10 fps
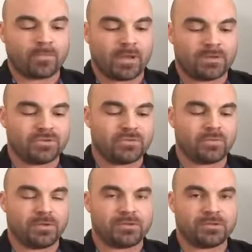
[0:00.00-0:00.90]
I just
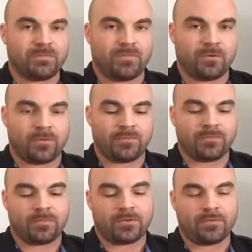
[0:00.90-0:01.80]
went just before I'm
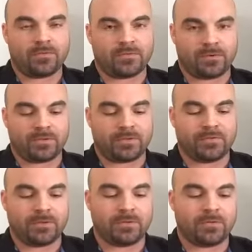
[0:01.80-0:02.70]
starting this
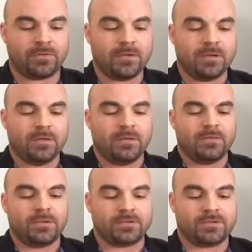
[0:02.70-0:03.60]
video.
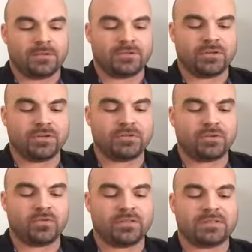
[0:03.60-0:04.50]
There's just
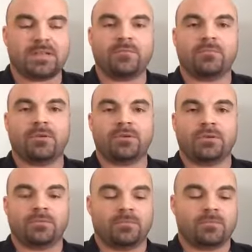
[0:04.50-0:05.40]
over 7
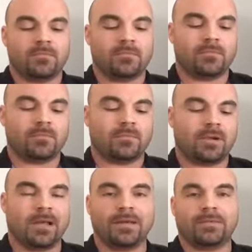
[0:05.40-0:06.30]
million
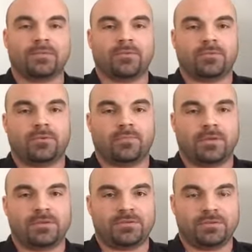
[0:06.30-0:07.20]
likes on her
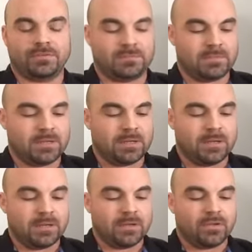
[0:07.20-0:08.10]
page.
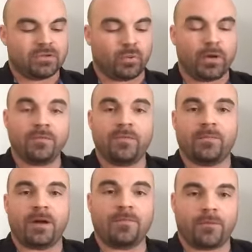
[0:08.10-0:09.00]
12 of
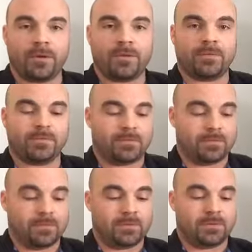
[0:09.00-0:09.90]
my friends
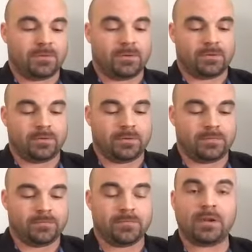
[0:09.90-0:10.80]
are
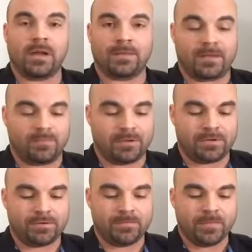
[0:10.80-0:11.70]
like that
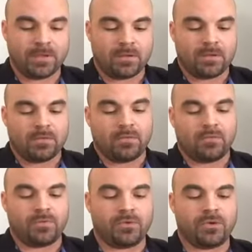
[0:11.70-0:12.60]
page.
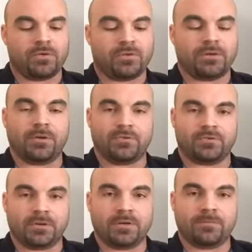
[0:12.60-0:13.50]
Well, when you go to Donald
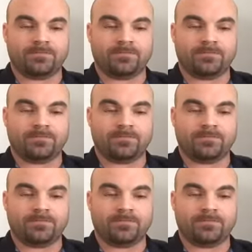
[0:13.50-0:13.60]
Trump,